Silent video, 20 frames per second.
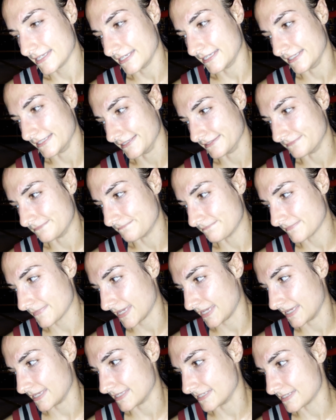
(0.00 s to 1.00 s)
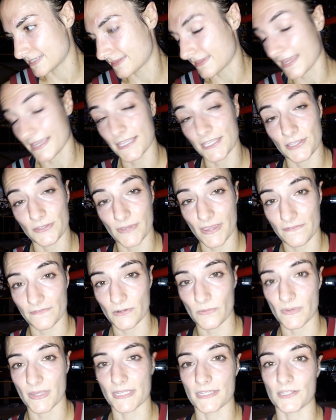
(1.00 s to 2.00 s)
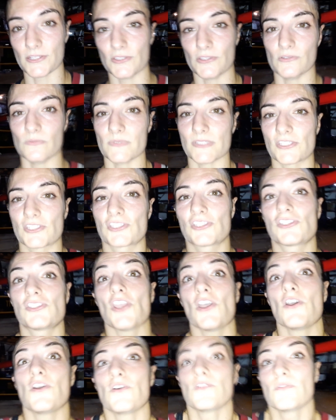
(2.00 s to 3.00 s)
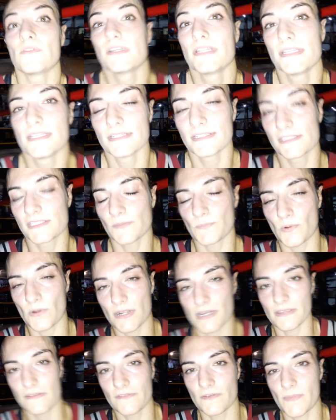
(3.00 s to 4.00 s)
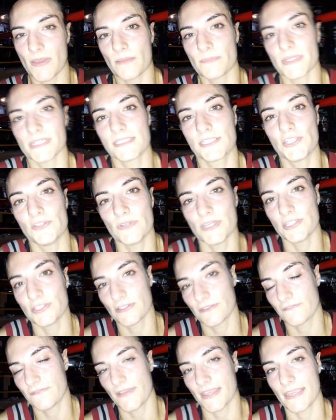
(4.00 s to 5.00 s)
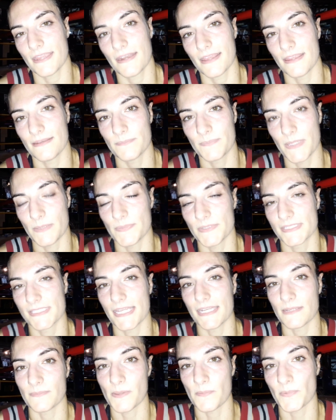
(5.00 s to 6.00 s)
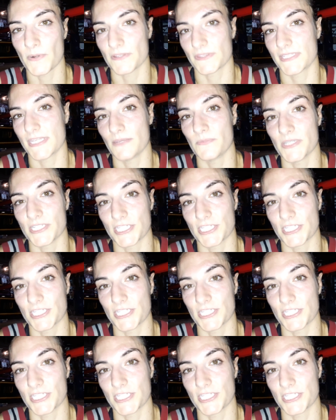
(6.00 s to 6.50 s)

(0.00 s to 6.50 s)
And thank you everyone who was so supportive about my 200th fight and people sending me birthday